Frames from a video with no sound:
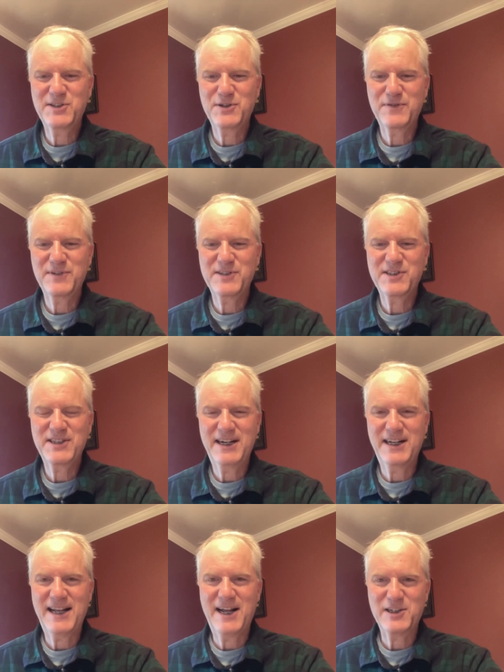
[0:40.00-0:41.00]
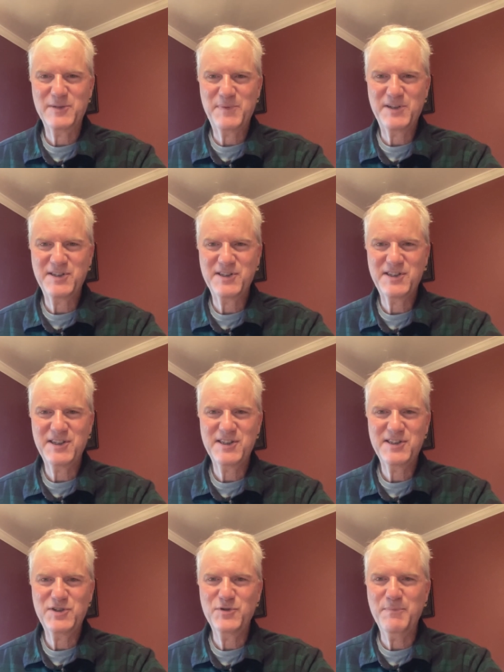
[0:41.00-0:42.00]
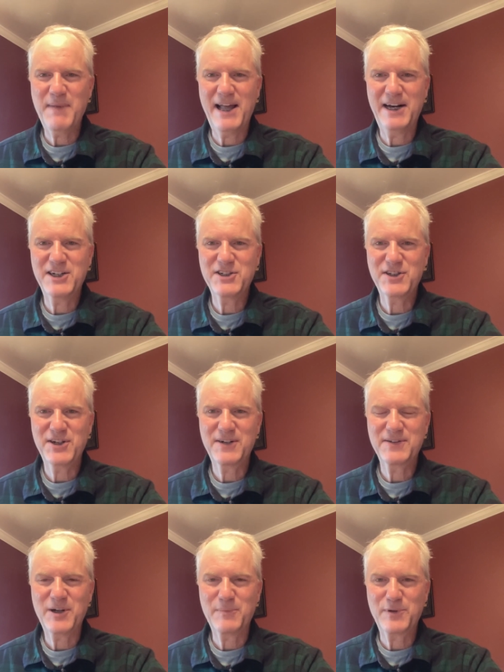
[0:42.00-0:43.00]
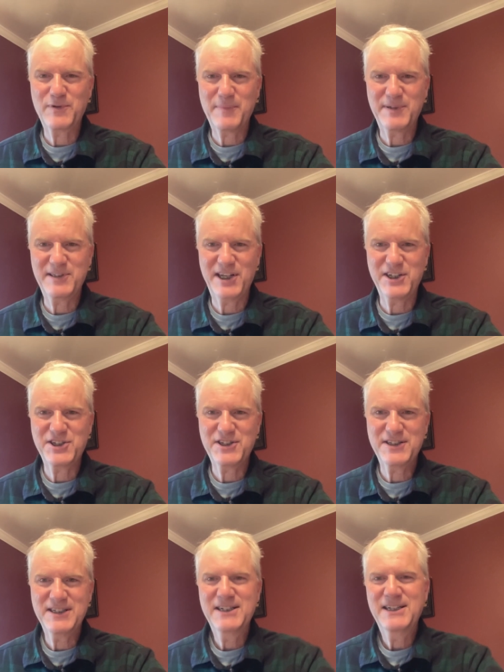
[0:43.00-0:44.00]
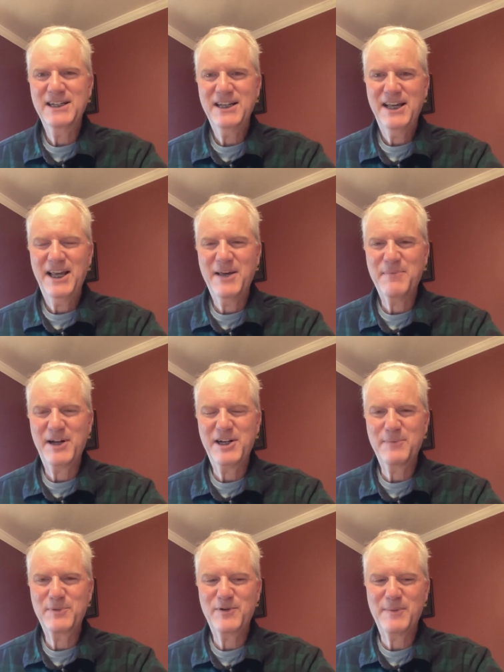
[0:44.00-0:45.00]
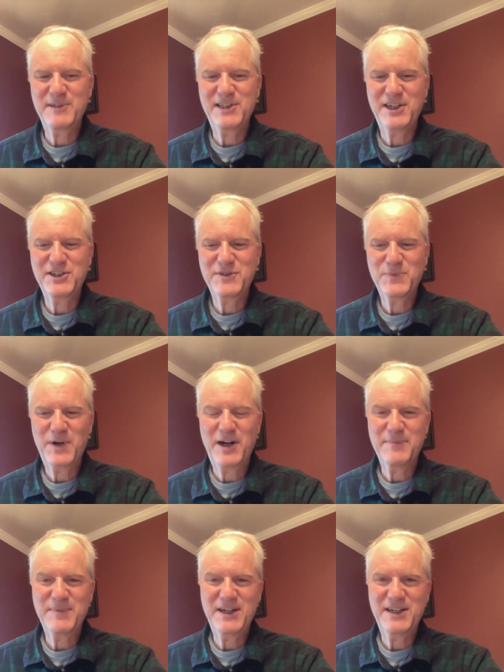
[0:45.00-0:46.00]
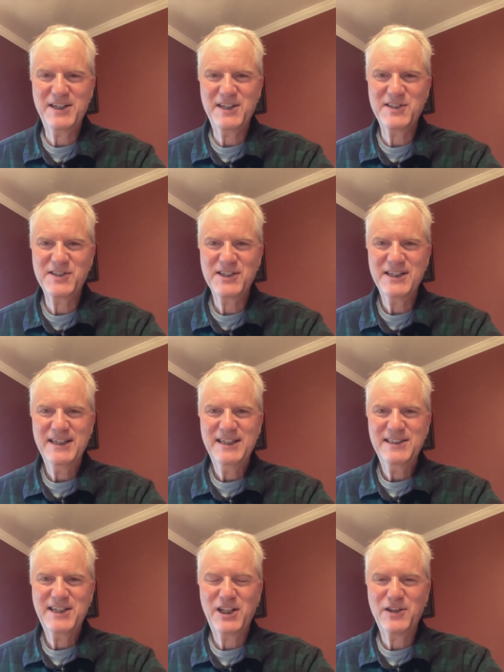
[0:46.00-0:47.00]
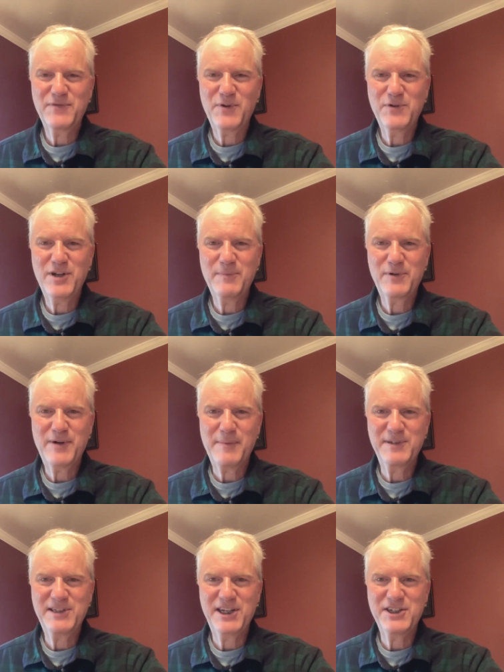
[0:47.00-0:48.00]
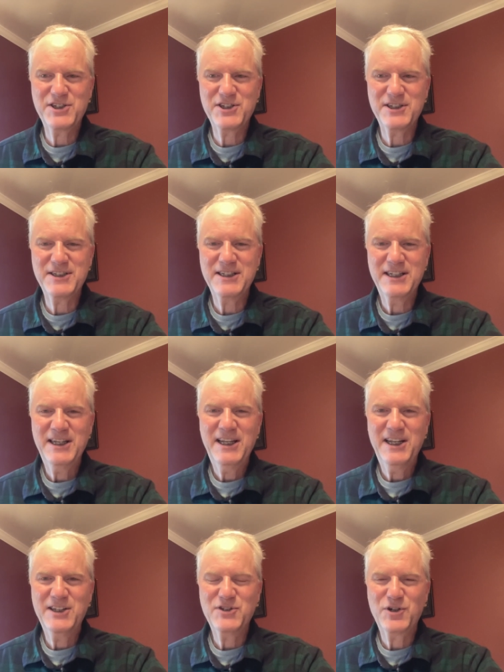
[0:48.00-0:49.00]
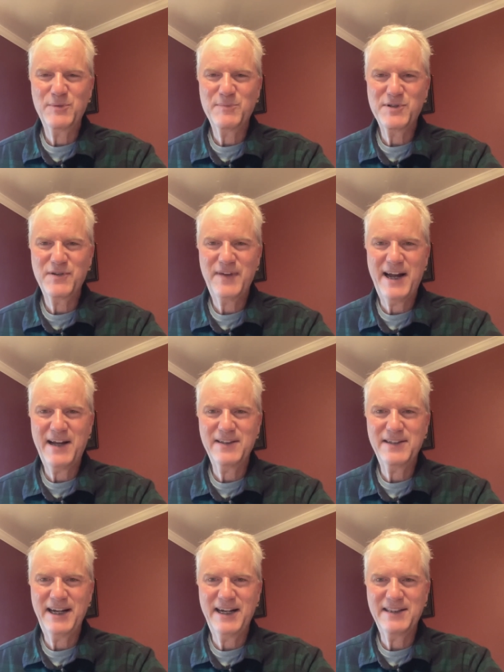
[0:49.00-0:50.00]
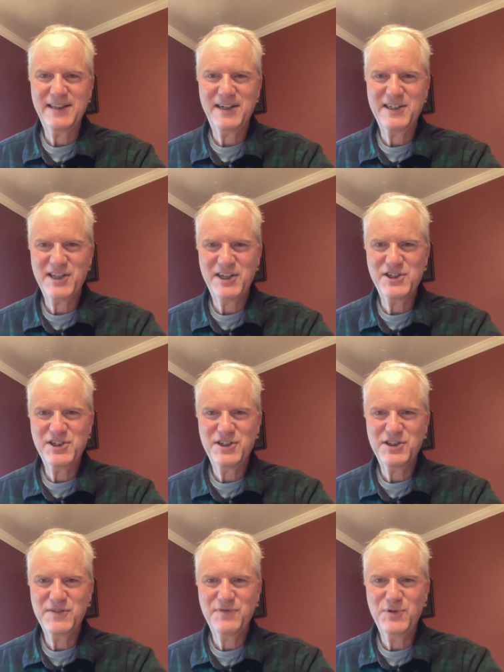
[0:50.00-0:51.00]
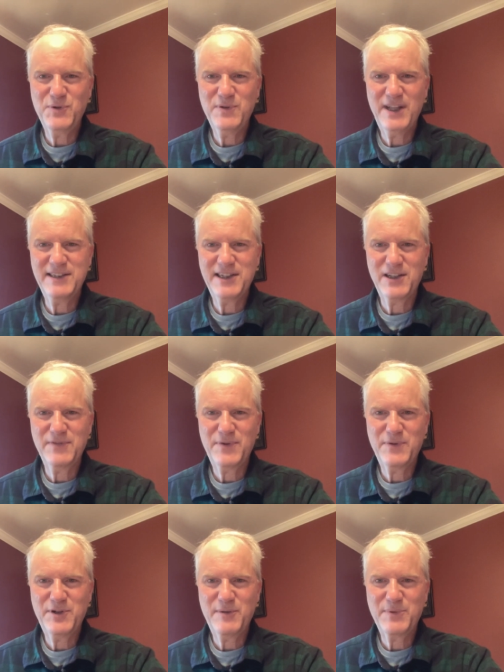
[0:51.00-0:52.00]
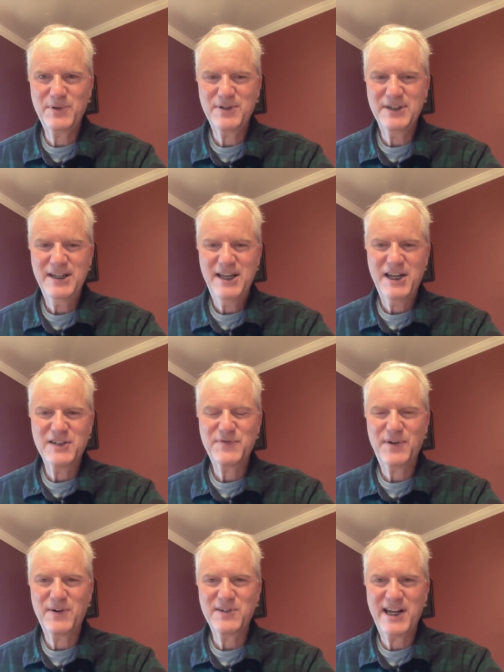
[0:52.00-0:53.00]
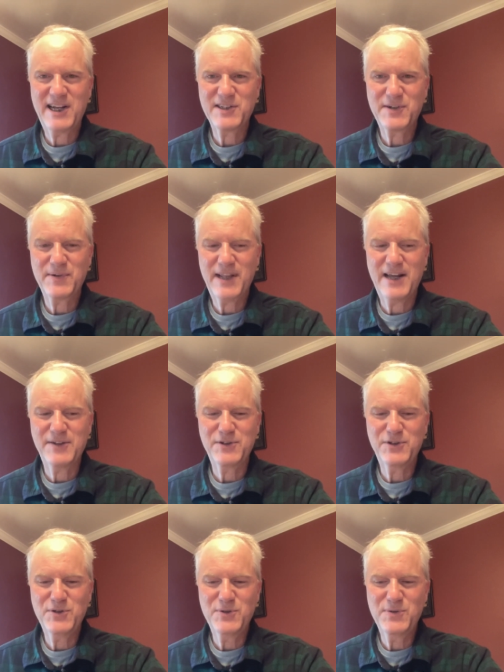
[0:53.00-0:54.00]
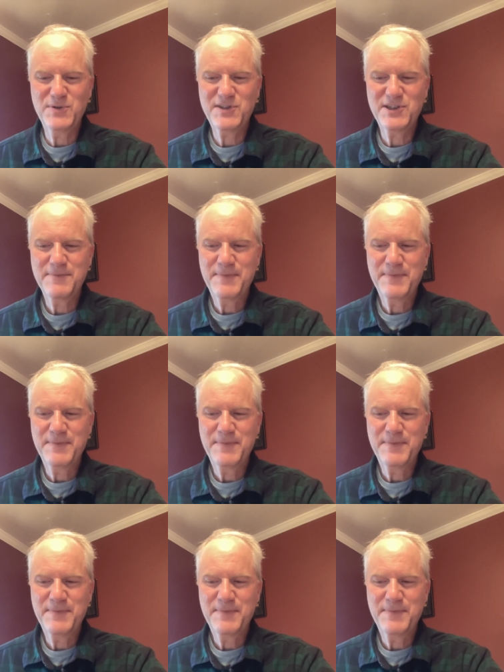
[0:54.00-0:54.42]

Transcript: service that allows businesses to manage their number reputation. And by number reputation, what I mean is telephone number reputation in terms of how the analytics engines view that telephone number as far as how they're used.